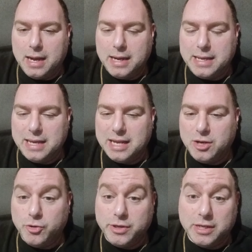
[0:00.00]
again, I
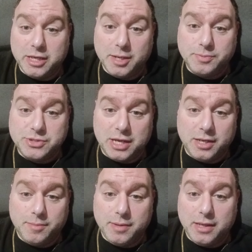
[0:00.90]
know you're going to get
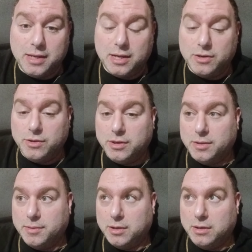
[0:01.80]
upset at me. I know
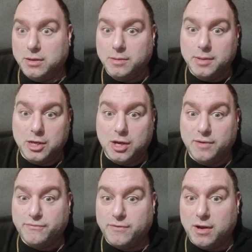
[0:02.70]
you're going to be, oh my
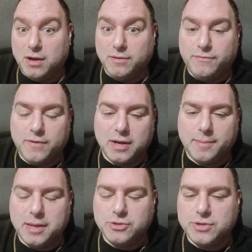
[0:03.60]
God, fud fud.
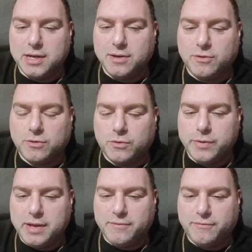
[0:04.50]
I'm not trying to
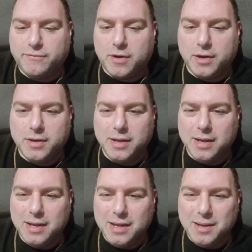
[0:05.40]
create fud.
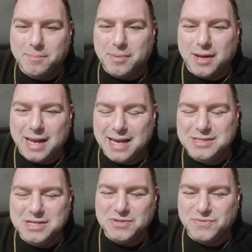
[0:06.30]
But I
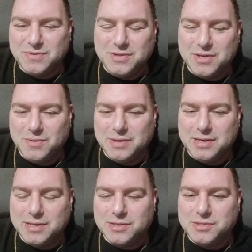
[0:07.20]
just, you know what
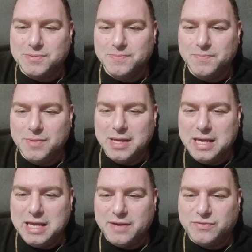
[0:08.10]
it is?
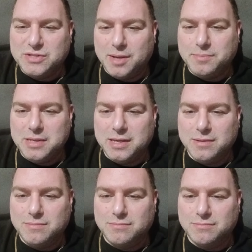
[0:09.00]
If
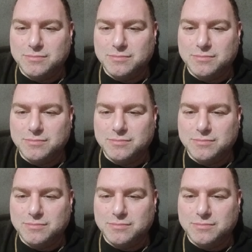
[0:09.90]
something